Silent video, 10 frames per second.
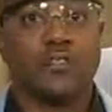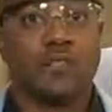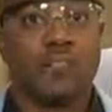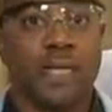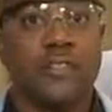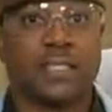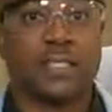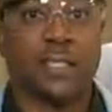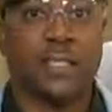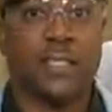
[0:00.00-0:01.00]
Do
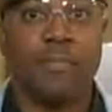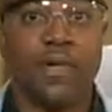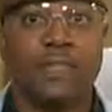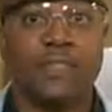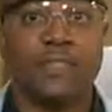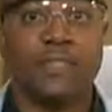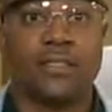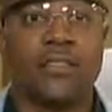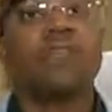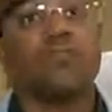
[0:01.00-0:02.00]
basic inlet maintenance,
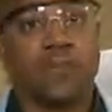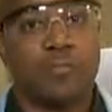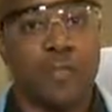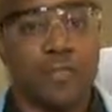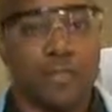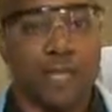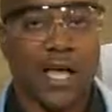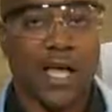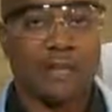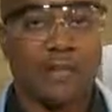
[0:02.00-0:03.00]
replace the
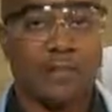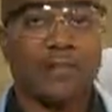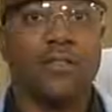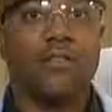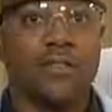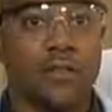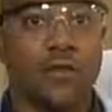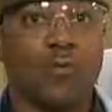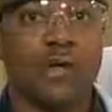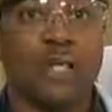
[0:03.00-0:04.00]
liner, the
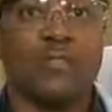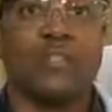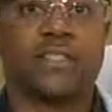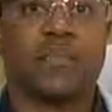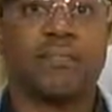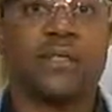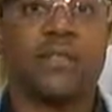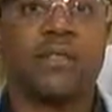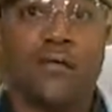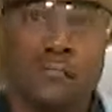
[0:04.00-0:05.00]
O-ring, septa,
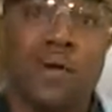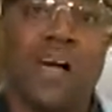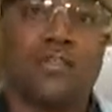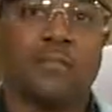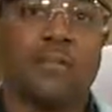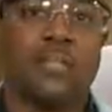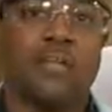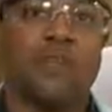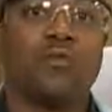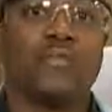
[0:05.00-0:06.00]
possibly the
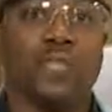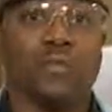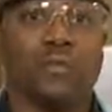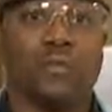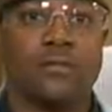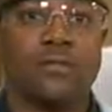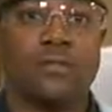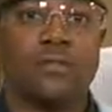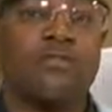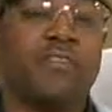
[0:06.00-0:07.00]
gold seal.
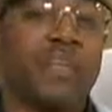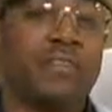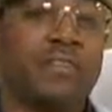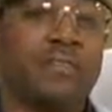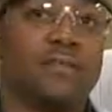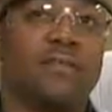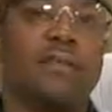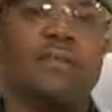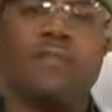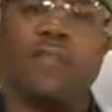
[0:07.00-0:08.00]
Then,
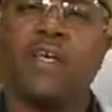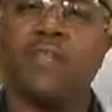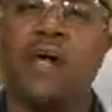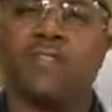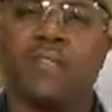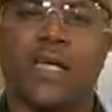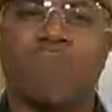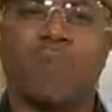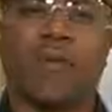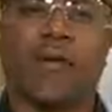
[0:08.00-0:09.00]
think about
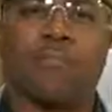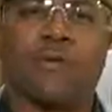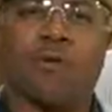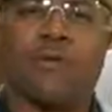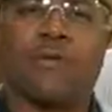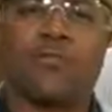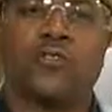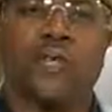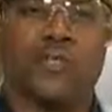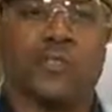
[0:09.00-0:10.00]
sample prep or
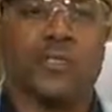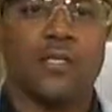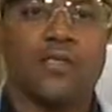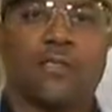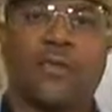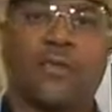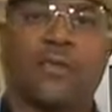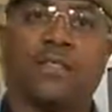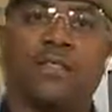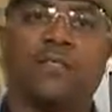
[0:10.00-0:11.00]
filtration to
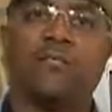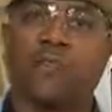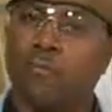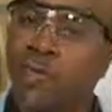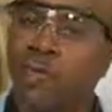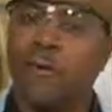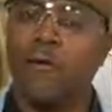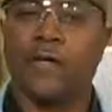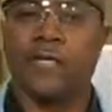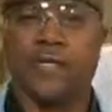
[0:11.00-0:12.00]
prevent the issues from
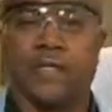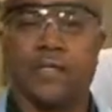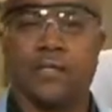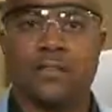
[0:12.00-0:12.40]
reoccurring again.